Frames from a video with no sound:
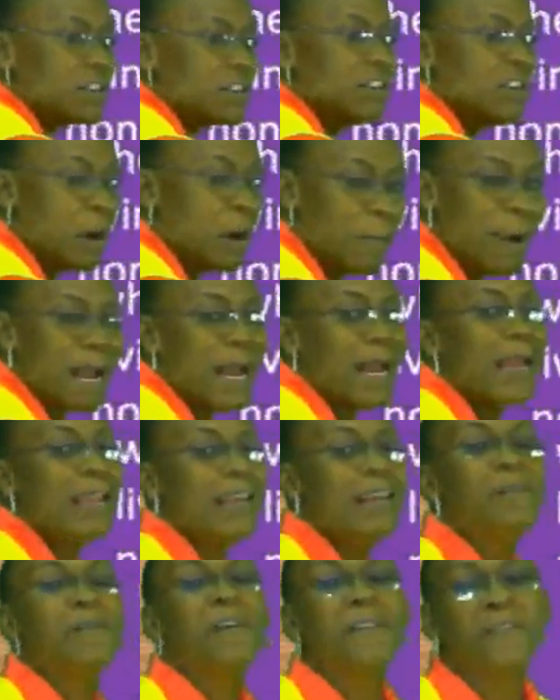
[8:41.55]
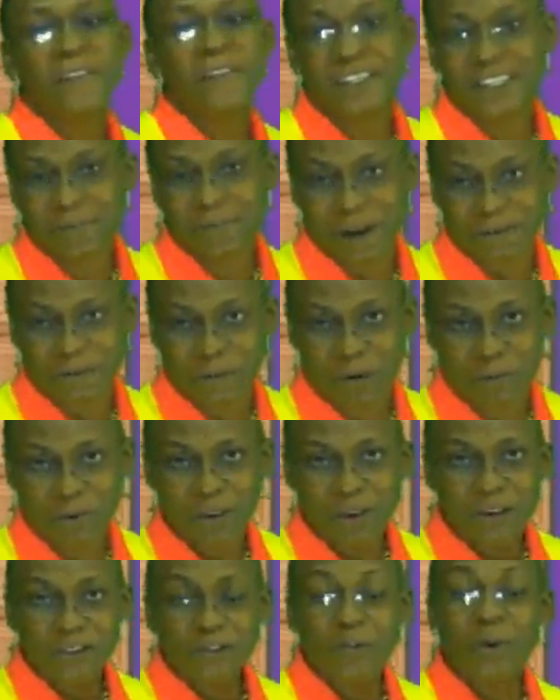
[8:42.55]
normal living things perform.
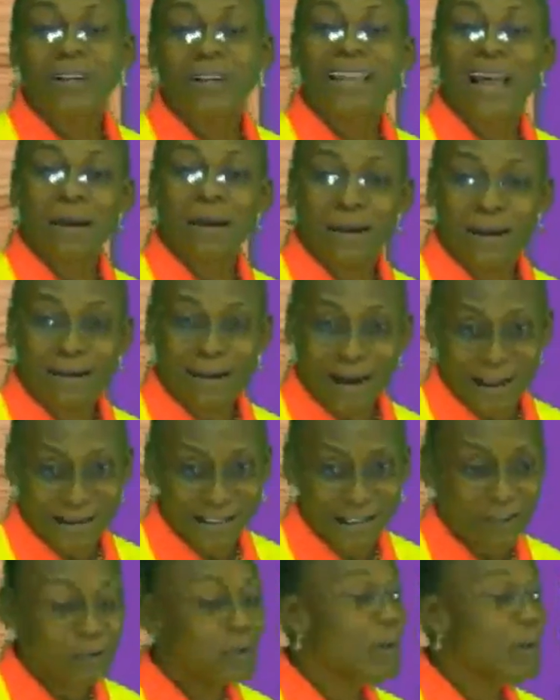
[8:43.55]
So on that ground, you